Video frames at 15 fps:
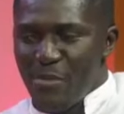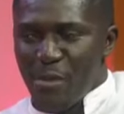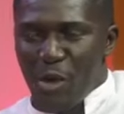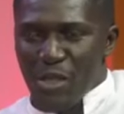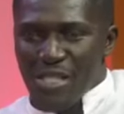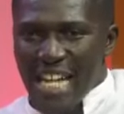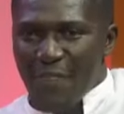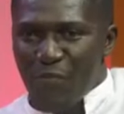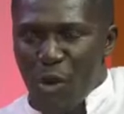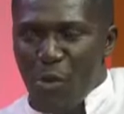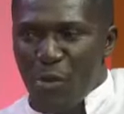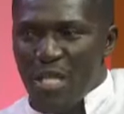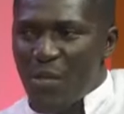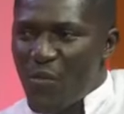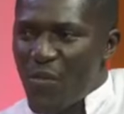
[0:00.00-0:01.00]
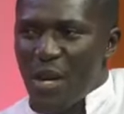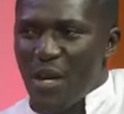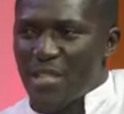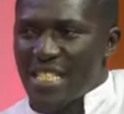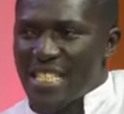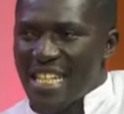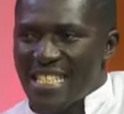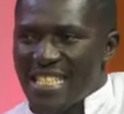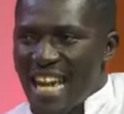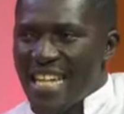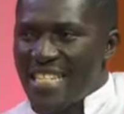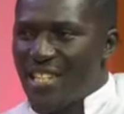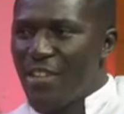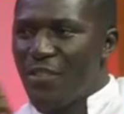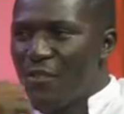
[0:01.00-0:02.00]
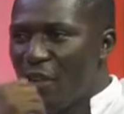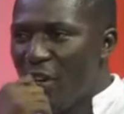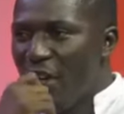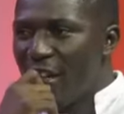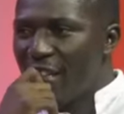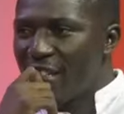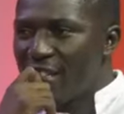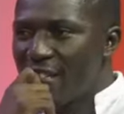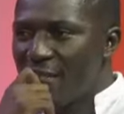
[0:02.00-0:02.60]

It's because I've always felt it's a title of God.